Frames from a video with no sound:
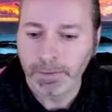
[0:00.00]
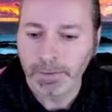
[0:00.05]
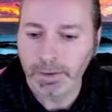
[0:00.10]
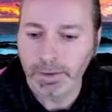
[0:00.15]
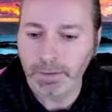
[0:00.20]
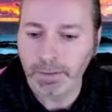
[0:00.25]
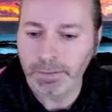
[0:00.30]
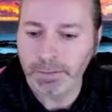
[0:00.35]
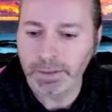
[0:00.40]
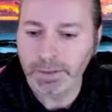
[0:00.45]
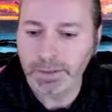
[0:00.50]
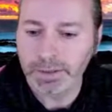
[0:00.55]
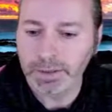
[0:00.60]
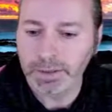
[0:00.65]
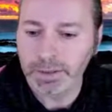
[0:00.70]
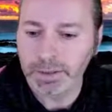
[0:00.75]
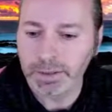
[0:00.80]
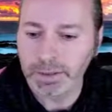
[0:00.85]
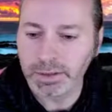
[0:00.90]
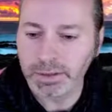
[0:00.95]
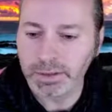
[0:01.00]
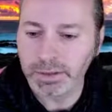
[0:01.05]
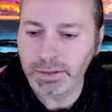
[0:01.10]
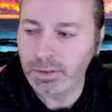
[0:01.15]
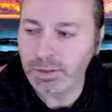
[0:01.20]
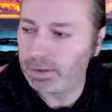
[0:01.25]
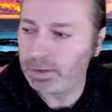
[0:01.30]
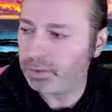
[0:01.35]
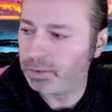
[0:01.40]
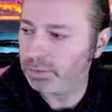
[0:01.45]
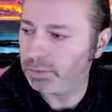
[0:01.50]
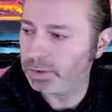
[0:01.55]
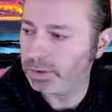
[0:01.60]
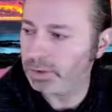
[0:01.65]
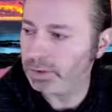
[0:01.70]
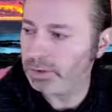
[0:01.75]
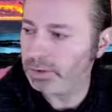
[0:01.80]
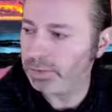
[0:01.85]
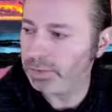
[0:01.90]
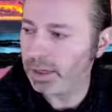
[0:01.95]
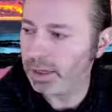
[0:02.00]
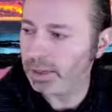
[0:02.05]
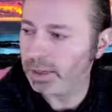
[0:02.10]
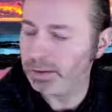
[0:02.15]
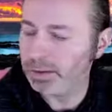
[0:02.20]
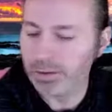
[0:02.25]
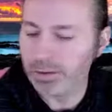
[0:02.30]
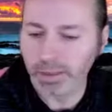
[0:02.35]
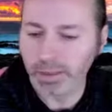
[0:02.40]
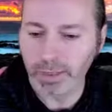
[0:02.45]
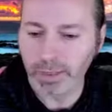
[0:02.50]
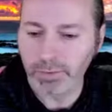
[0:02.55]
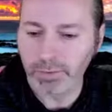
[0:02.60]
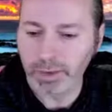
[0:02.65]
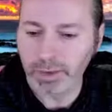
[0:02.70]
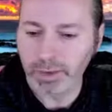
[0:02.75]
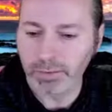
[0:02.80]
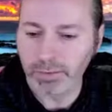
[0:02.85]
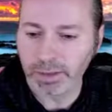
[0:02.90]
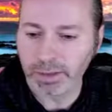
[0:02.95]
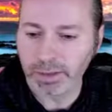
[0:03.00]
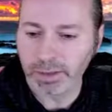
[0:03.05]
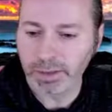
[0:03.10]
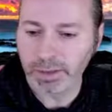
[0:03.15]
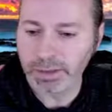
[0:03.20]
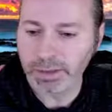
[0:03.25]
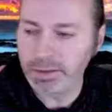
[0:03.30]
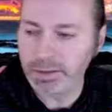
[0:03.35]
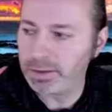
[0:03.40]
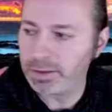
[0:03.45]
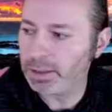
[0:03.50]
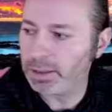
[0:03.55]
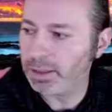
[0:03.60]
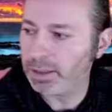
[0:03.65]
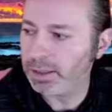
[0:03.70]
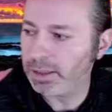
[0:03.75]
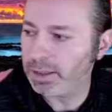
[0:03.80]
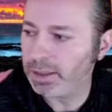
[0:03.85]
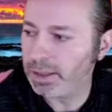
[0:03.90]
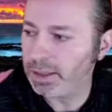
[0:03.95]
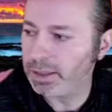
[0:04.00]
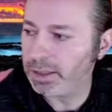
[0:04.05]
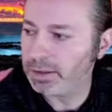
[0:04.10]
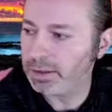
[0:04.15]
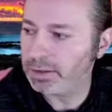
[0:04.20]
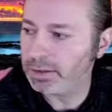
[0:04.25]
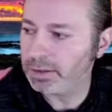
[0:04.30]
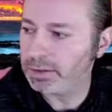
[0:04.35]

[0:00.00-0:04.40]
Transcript: Up next is the number 2 spot camera in my test, and that is